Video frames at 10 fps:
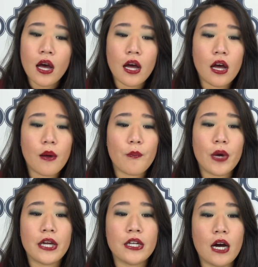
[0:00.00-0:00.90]
And
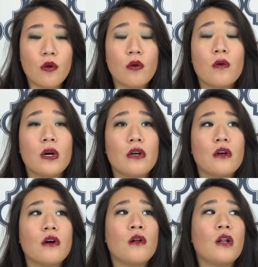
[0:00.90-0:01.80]
I
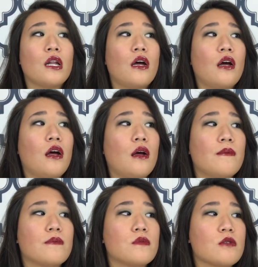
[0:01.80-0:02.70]
will
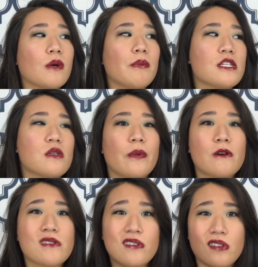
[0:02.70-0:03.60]
do my best to post